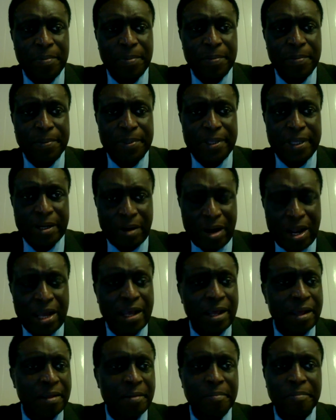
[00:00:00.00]
There
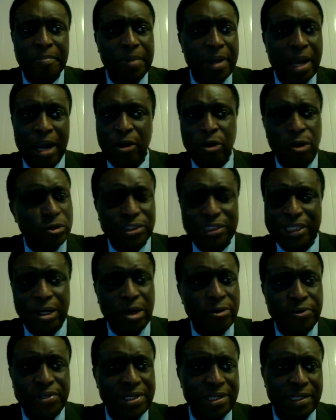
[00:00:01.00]
are across the
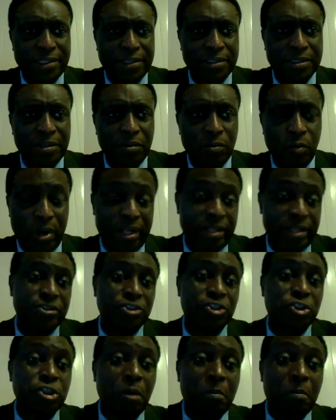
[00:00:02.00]
continent. Well,
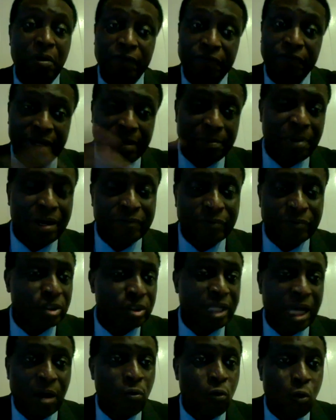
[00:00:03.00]
some of them have not
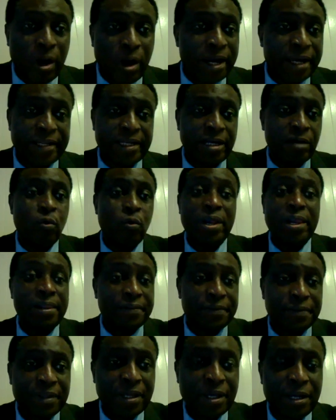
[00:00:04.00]
acquired their
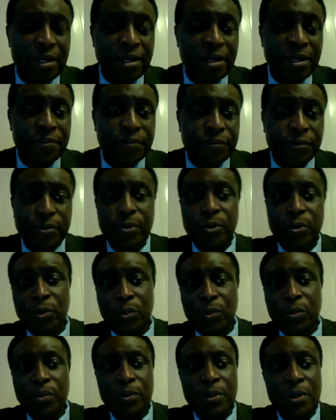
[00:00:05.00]
wealth
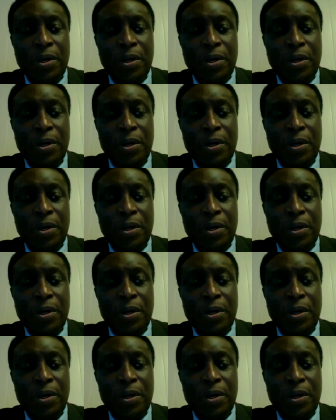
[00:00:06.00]
through